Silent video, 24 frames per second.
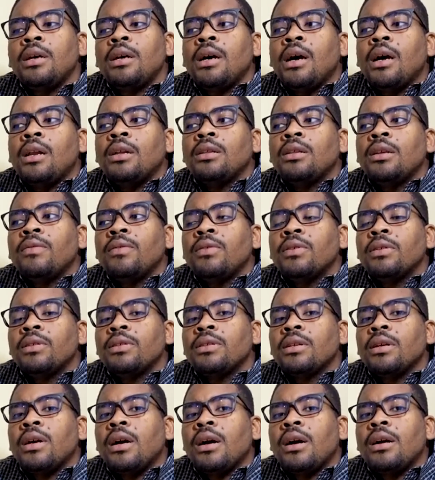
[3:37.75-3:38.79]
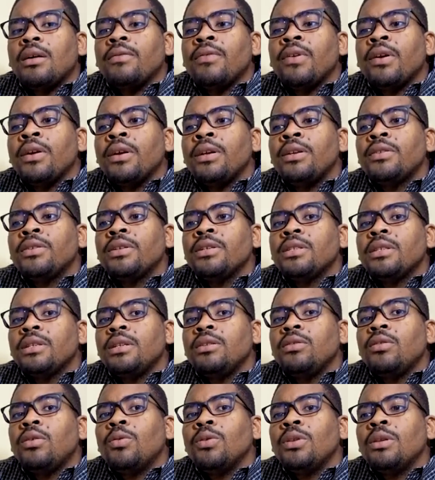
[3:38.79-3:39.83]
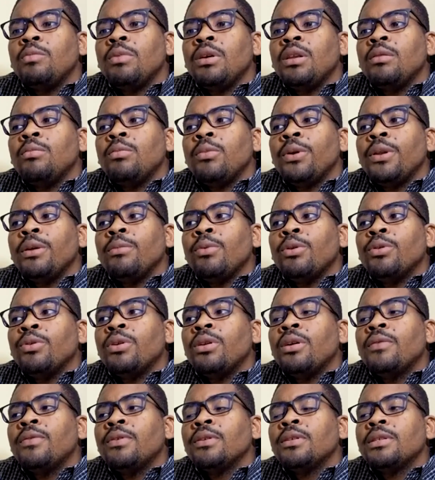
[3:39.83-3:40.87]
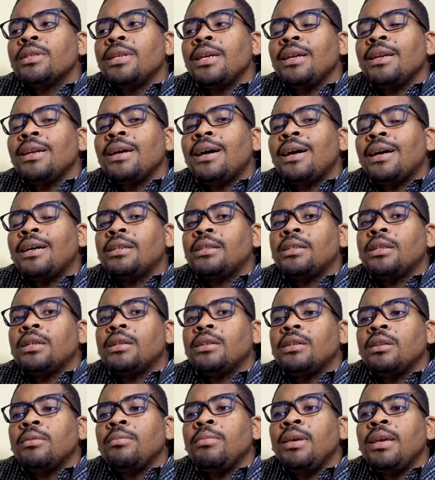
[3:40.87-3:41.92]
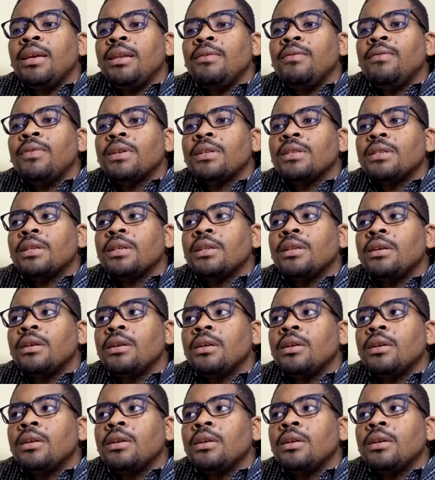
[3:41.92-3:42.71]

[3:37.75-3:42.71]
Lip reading: A lot of us are very interested in how to make the money, but none of us take the action to be invested.